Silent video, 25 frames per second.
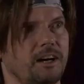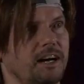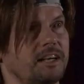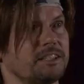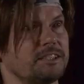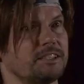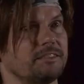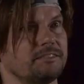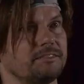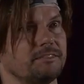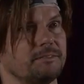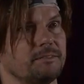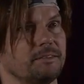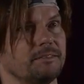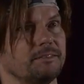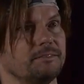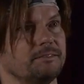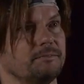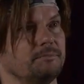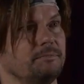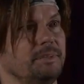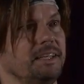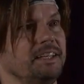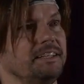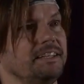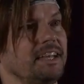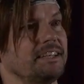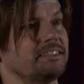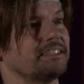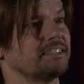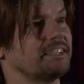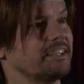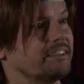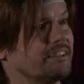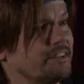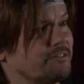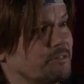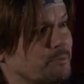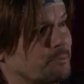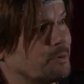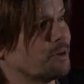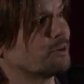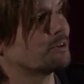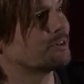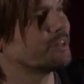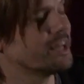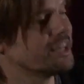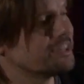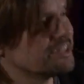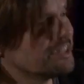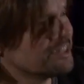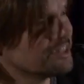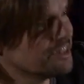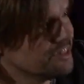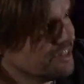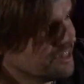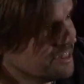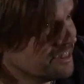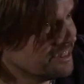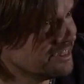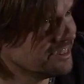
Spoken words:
us being necessary for procreation too.